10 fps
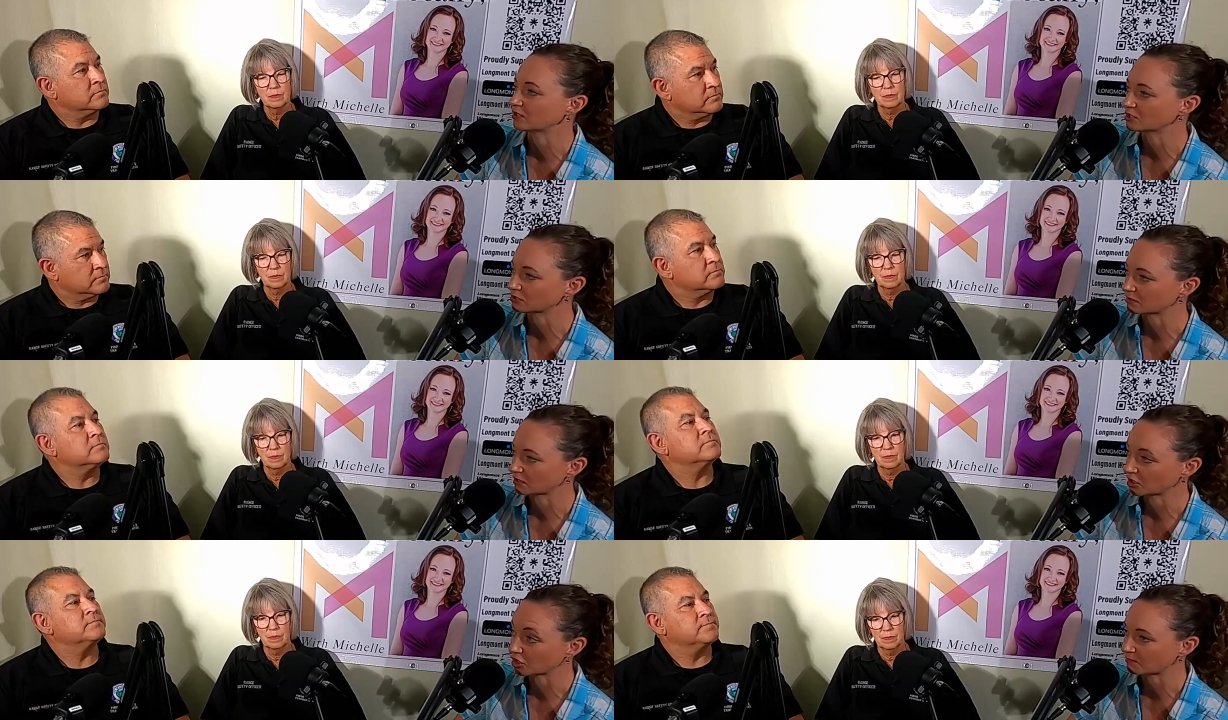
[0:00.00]
Speaker 1: You can do it
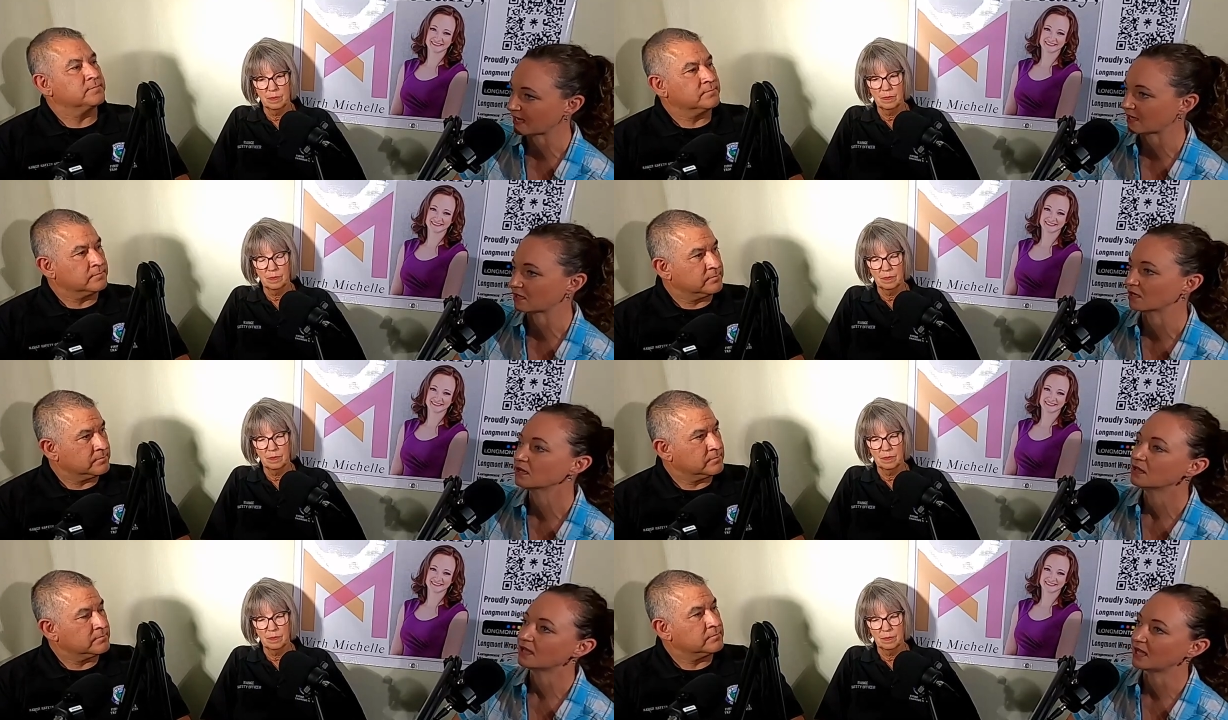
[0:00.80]
in a good manner
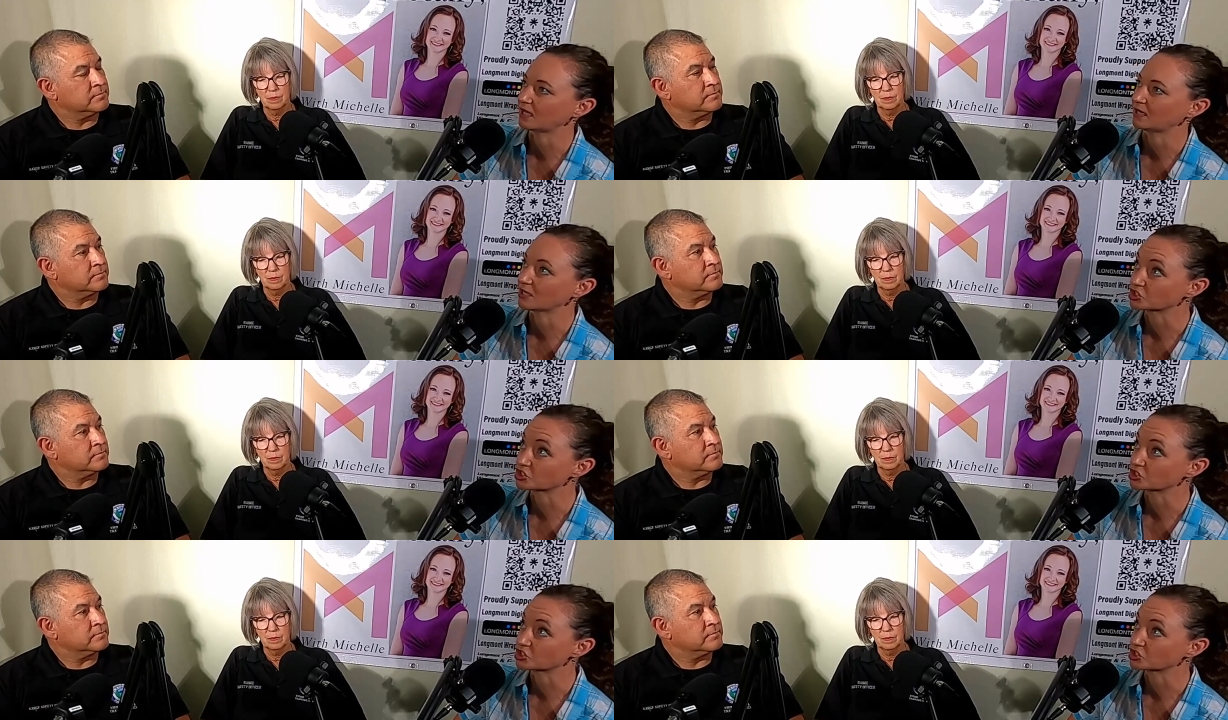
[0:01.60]
and